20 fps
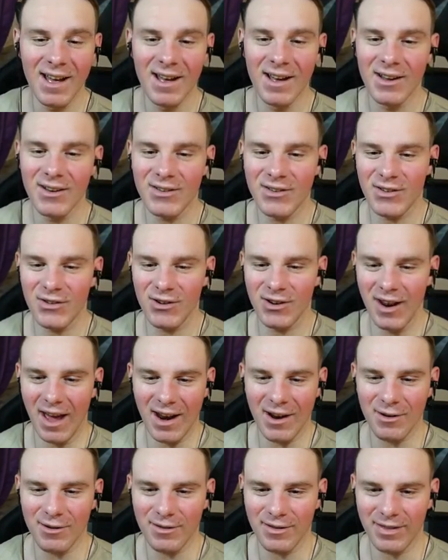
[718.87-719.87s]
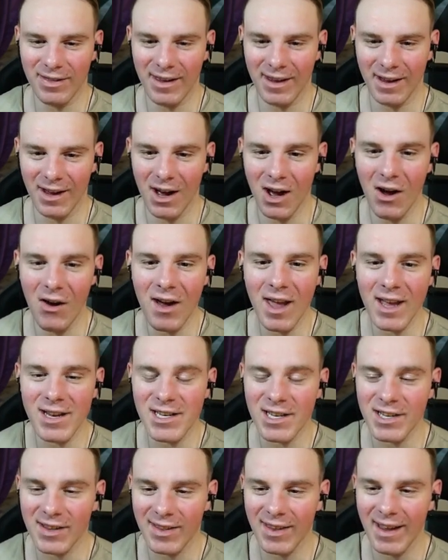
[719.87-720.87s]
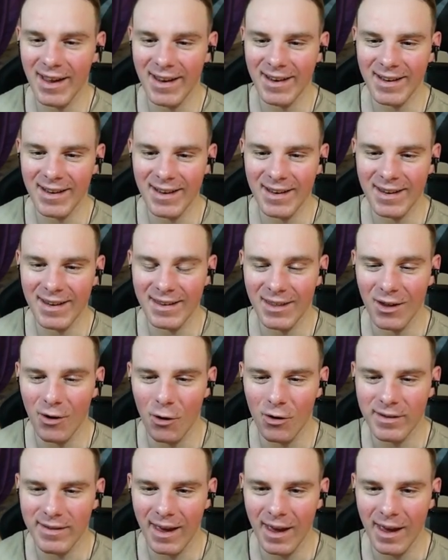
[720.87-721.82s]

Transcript: Dude, I don't think- Oh, he just let- The whole tail